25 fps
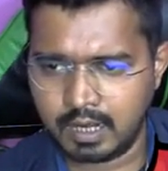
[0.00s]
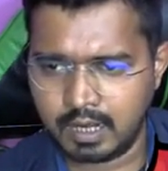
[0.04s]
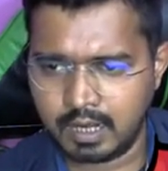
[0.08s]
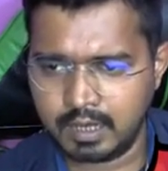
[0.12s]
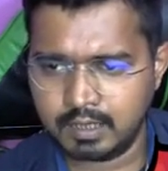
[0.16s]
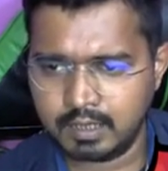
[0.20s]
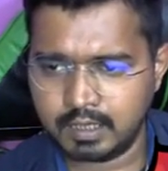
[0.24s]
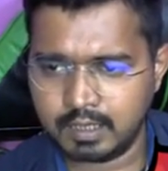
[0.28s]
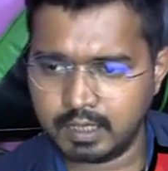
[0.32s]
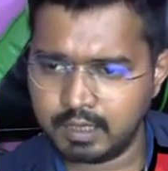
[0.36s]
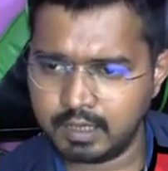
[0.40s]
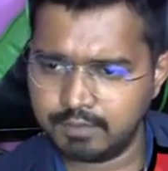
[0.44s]

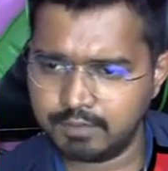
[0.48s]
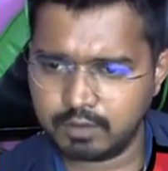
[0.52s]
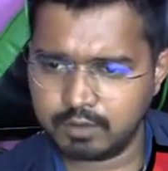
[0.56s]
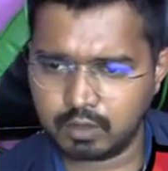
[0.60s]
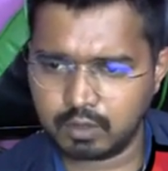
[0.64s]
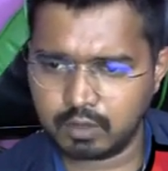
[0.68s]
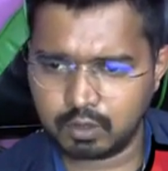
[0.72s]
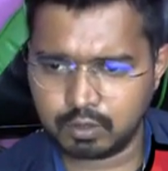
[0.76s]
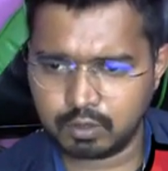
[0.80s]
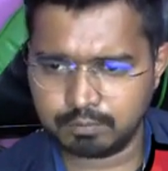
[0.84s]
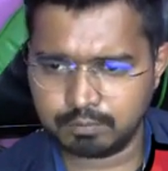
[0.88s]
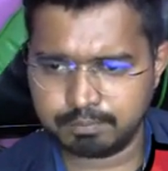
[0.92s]
And
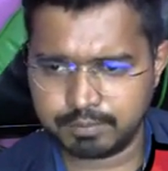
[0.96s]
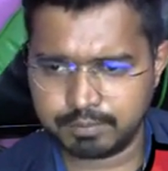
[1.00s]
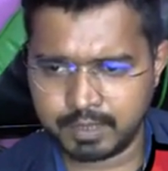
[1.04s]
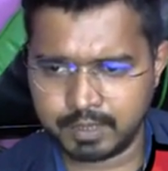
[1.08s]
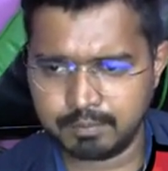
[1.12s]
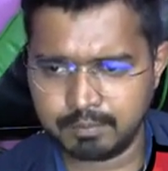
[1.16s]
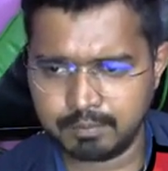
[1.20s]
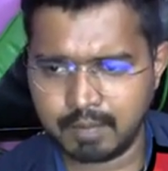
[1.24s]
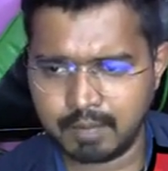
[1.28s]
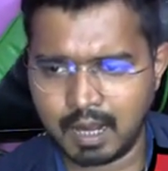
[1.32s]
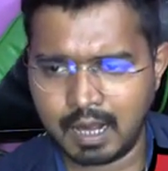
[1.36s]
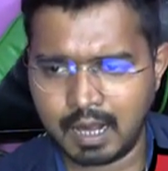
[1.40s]
even on
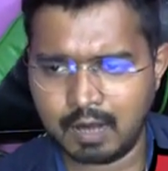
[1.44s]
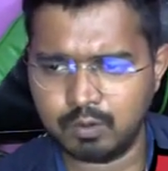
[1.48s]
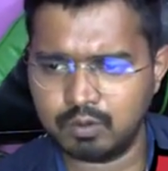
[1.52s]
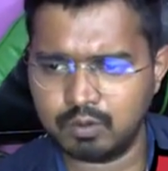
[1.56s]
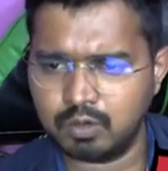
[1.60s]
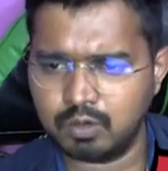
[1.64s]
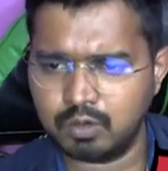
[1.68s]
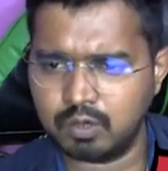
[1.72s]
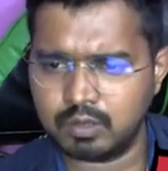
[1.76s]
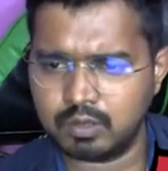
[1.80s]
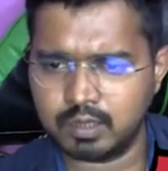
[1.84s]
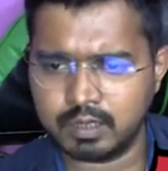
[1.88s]
prem, I
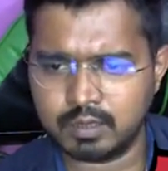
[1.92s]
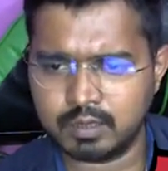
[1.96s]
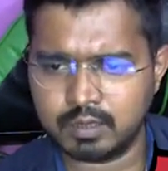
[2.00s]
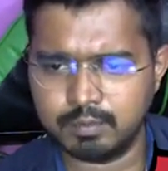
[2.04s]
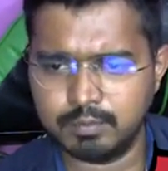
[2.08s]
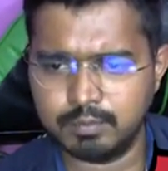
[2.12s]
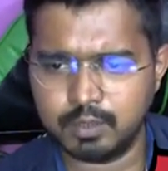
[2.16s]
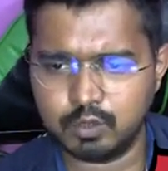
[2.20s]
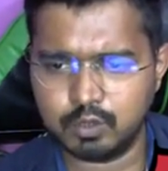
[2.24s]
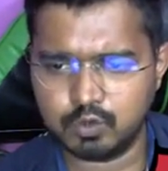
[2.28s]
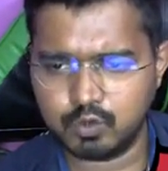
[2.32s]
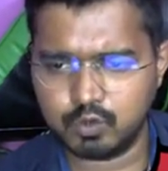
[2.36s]
would not
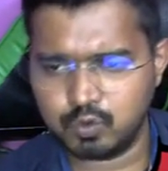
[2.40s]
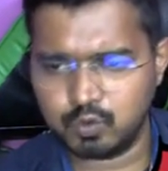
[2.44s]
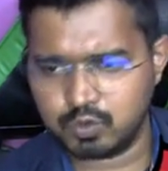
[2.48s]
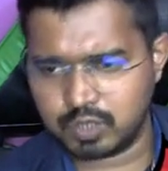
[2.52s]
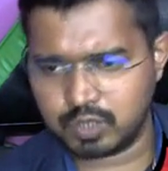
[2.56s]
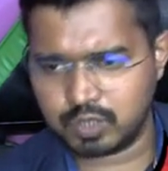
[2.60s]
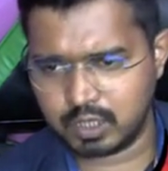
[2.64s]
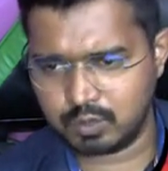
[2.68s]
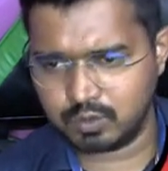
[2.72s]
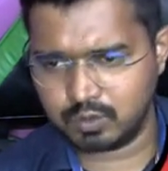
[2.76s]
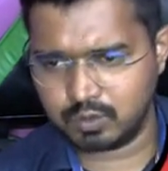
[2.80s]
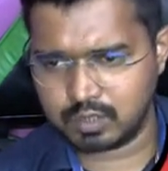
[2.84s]
recommend to
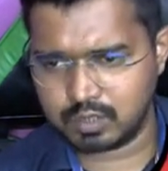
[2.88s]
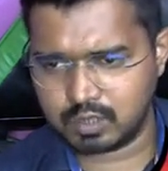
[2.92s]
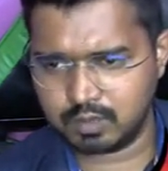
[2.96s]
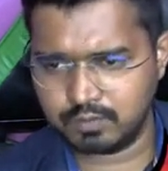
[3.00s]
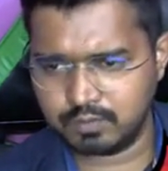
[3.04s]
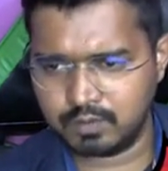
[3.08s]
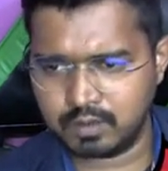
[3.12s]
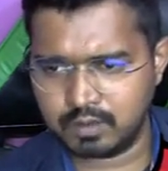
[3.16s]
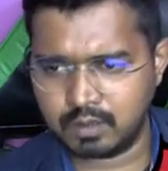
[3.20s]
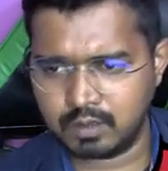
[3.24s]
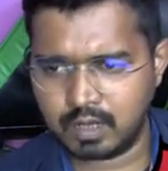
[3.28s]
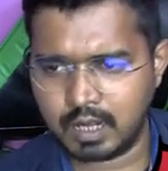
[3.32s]
use SQL
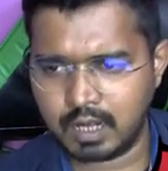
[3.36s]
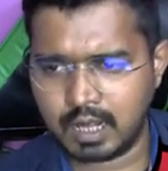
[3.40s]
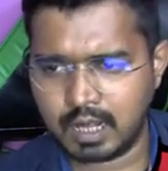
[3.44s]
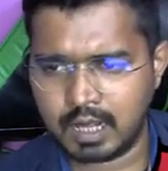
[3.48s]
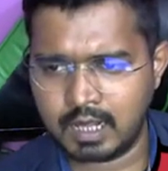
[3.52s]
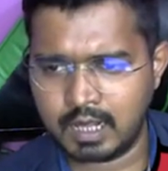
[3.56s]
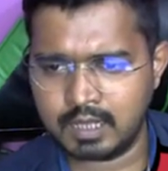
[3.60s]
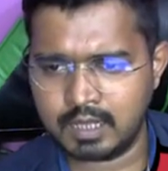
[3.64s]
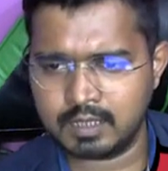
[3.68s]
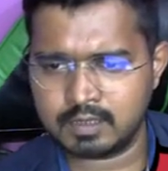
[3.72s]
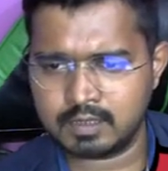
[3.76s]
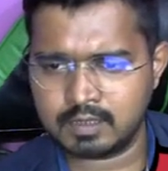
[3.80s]
Server,
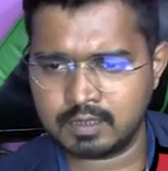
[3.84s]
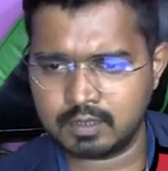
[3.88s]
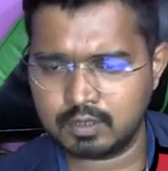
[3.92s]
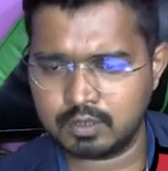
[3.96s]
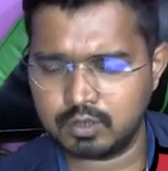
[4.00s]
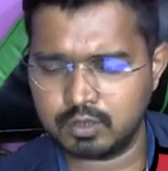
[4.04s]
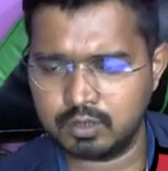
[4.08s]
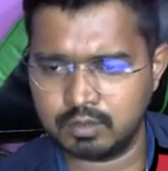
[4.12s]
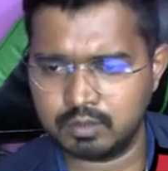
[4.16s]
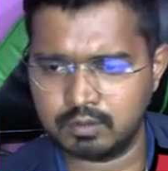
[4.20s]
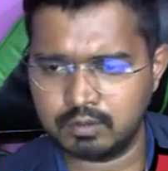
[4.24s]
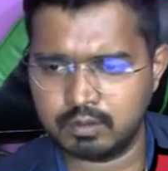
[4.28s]

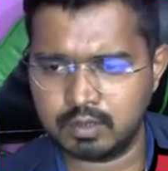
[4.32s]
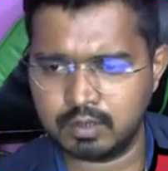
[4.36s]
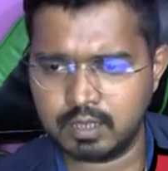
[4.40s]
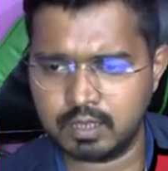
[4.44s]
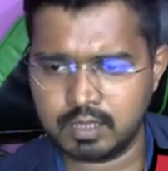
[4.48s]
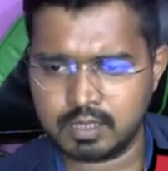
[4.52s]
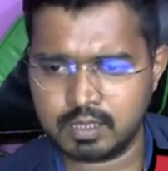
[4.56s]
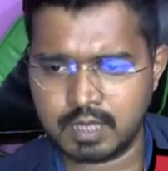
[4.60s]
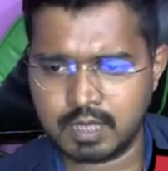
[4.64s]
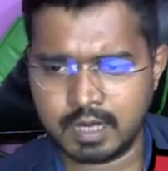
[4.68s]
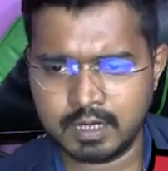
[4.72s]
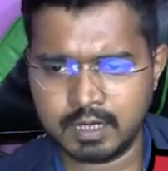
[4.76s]
as the
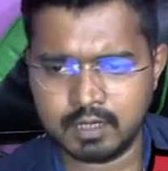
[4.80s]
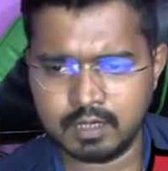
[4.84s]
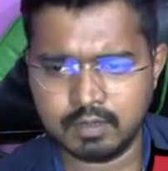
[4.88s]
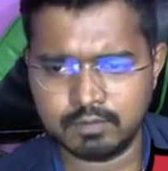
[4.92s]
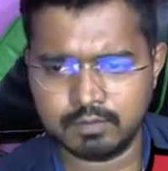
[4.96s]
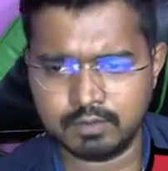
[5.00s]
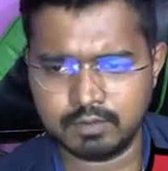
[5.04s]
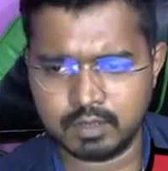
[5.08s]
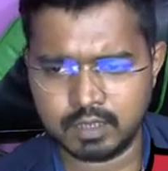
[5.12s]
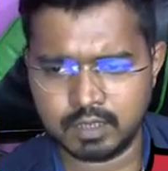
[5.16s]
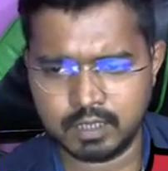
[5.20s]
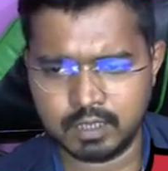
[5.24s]

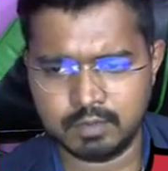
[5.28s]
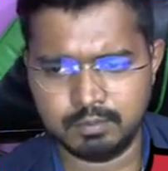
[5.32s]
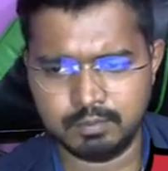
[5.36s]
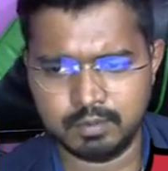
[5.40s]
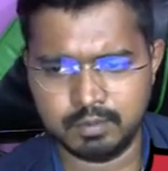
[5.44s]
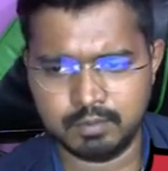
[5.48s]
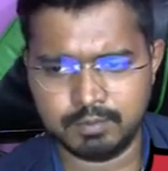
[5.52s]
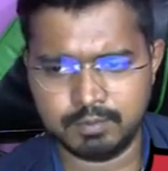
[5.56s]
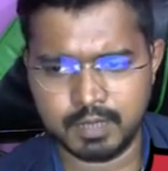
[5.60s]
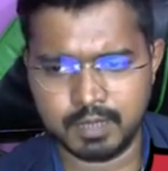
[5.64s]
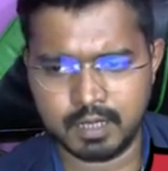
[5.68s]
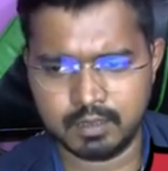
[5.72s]
design of the
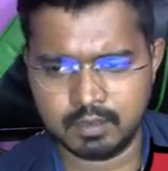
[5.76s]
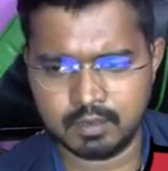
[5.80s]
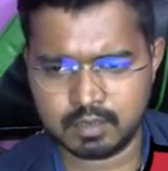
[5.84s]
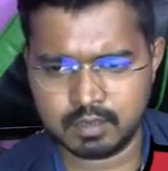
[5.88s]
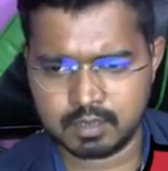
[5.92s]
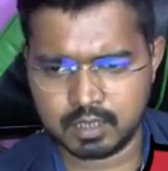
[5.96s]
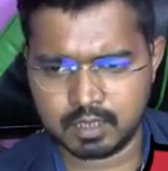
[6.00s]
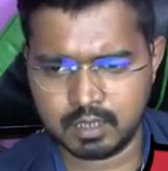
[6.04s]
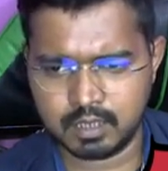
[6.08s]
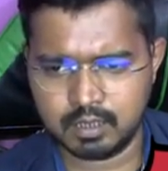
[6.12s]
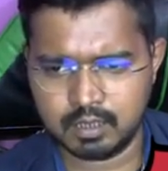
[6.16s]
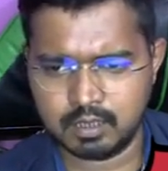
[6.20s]
table
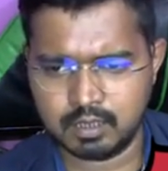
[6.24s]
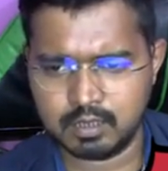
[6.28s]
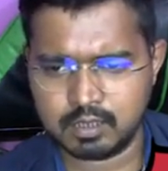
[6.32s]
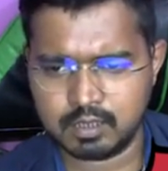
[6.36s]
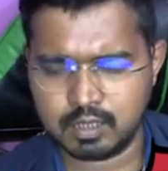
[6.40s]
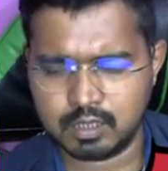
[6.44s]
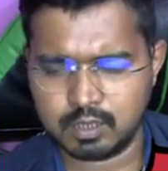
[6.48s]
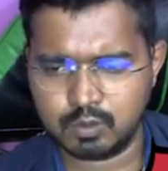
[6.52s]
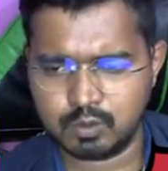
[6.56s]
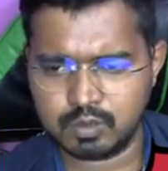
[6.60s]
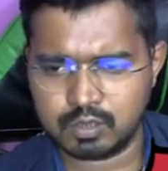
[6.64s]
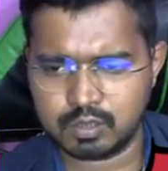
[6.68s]
behind the scene
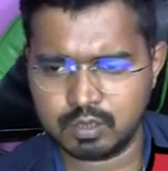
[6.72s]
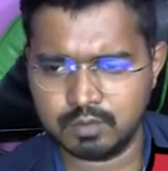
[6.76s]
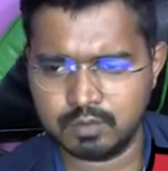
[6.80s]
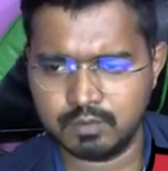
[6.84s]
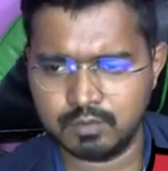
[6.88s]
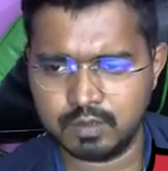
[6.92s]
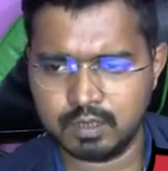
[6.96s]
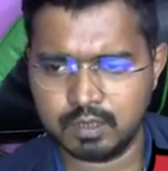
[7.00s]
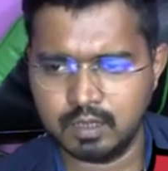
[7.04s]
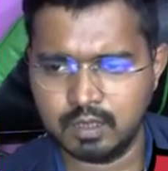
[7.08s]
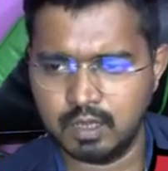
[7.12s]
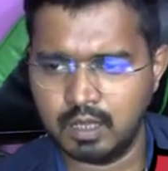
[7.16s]
in SQL
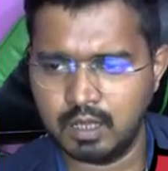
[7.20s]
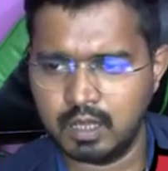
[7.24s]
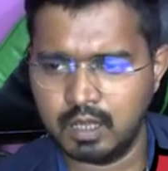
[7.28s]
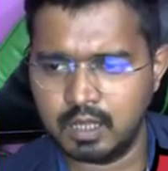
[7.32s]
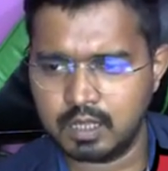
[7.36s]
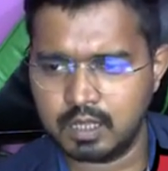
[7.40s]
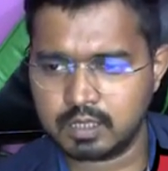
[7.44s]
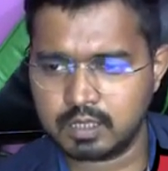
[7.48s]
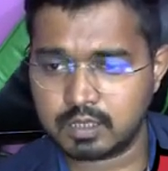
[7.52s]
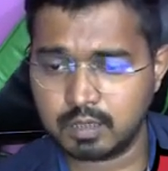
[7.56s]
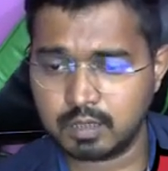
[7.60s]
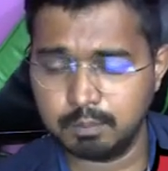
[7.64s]
Server
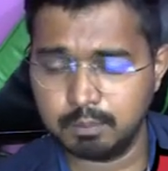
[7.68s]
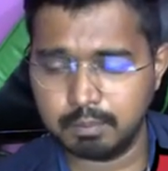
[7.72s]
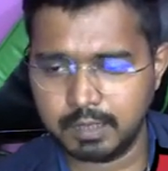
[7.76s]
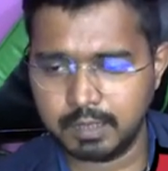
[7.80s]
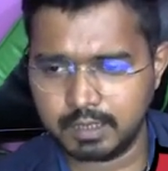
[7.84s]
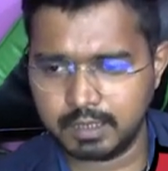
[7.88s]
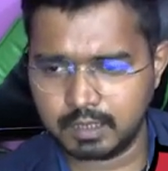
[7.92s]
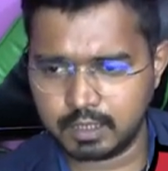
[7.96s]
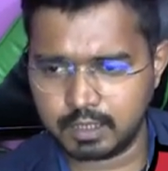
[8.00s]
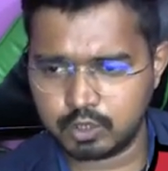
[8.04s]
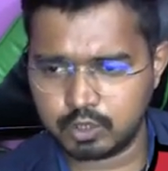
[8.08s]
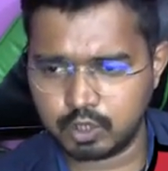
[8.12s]
is
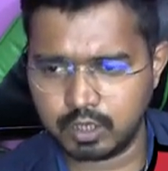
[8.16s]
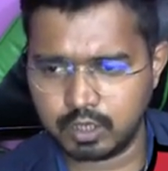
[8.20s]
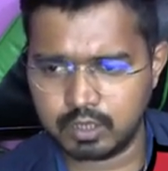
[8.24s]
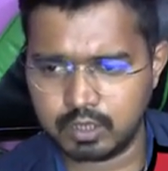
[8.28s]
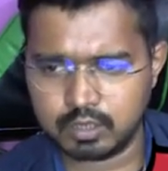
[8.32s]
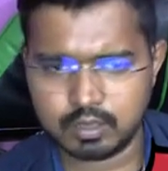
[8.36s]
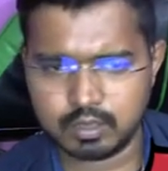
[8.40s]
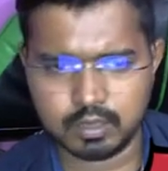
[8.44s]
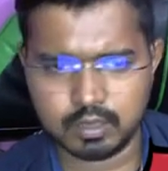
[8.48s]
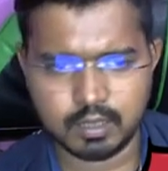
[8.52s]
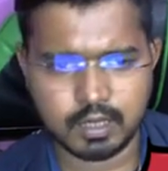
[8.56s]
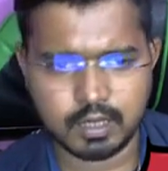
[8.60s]
completely
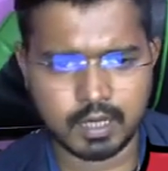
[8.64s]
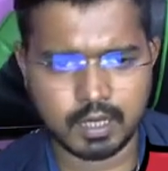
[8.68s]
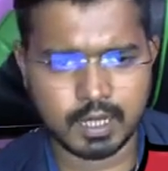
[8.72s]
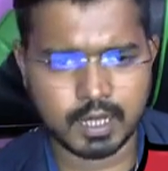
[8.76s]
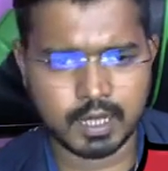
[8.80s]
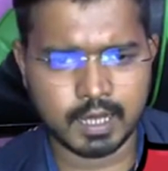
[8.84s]
changed.